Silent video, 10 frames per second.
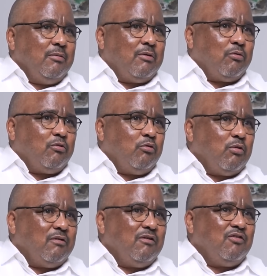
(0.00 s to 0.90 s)

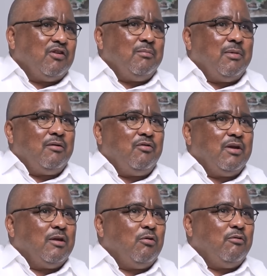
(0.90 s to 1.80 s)
constituency
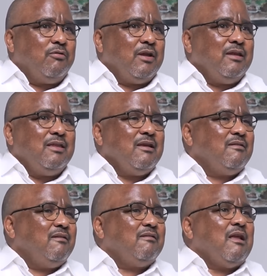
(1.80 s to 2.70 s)
gerrymandering and all of that, it
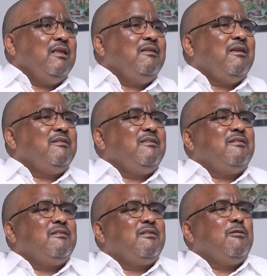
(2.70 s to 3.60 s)
exists, and it
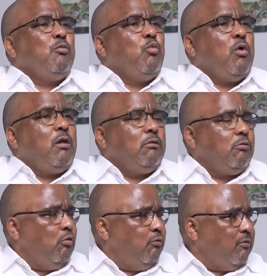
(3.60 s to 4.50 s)
exists the world
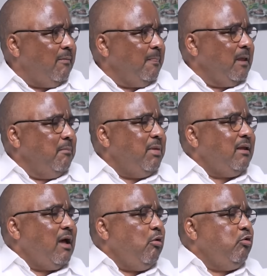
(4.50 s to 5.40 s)
over. But
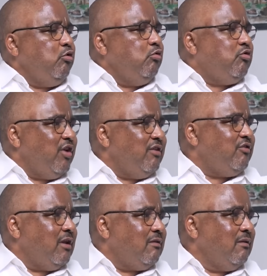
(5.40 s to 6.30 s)
how do you change
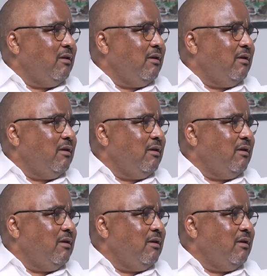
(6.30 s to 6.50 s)
that?